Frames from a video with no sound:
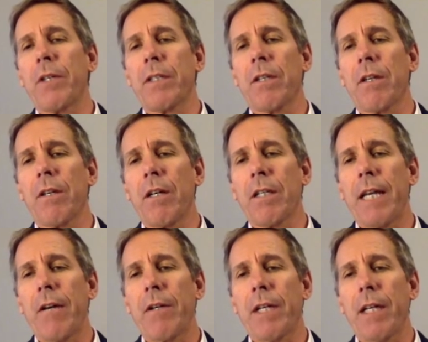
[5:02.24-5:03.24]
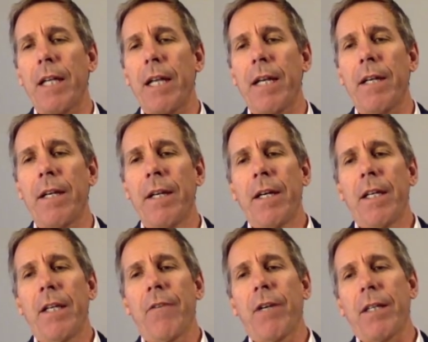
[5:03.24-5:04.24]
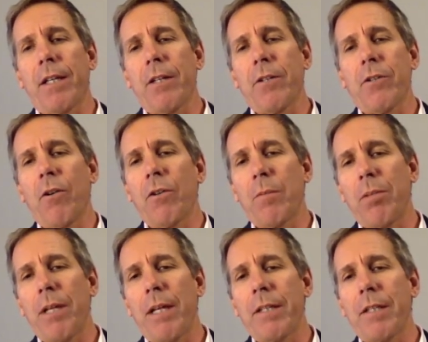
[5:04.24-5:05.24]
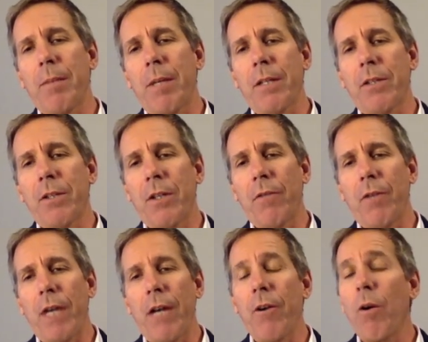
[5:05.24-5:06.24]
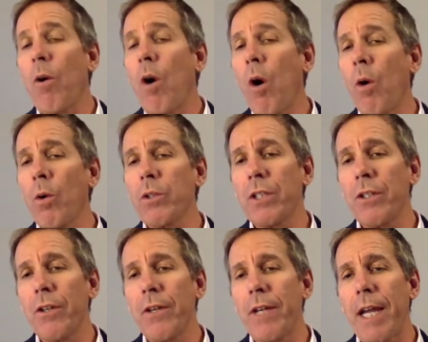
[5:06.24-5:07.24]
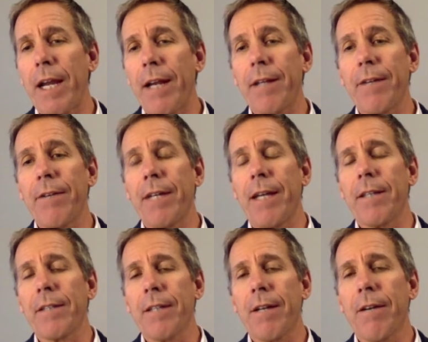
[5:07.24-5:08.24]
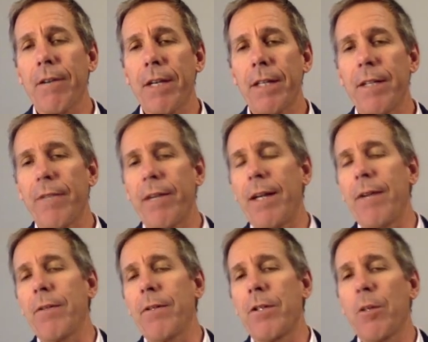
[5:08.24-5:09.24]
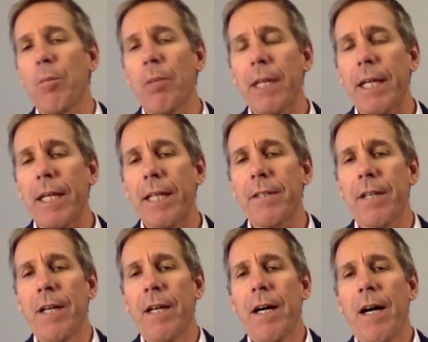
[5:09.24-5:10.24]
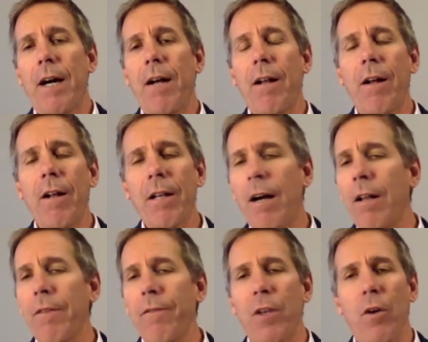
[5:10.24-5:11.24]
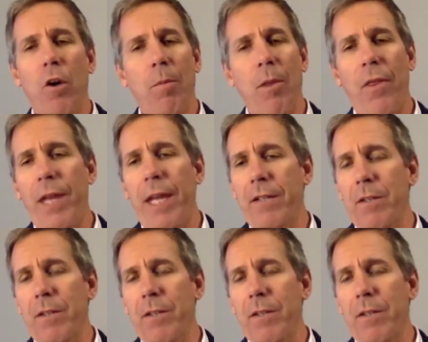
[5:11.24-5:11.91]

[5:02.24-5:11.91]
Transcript: are calculated. You've got the controls in place to make sure you've got no holes in your data is current, you've got no duplicates, all of the normal things. So we